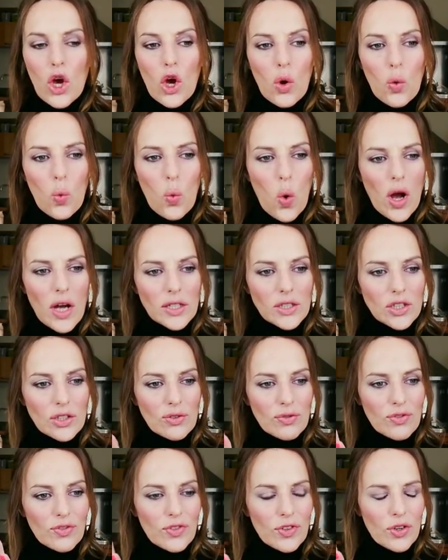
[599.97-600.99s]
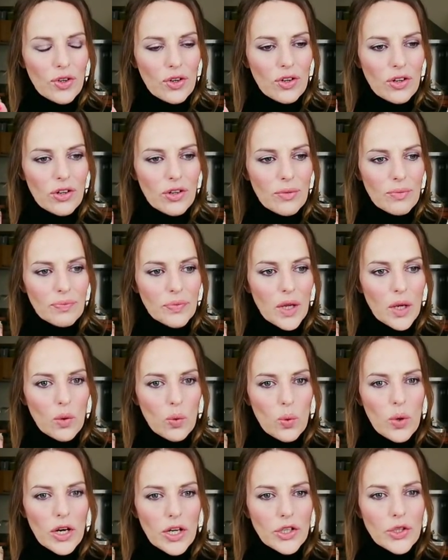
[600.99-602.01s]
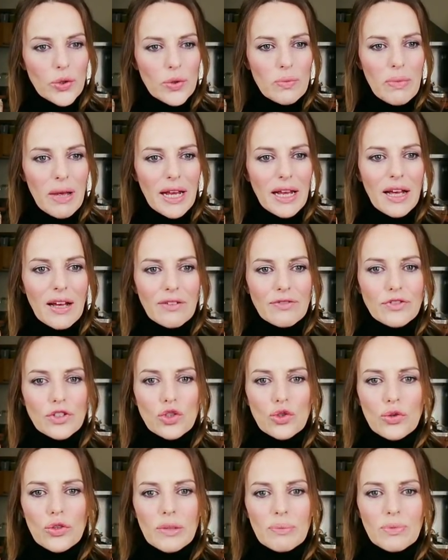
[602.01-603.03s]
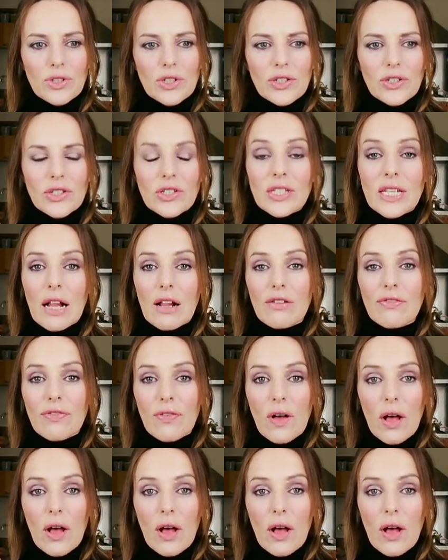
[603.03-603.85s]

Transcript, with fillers: Watch for where you may have tripped yourself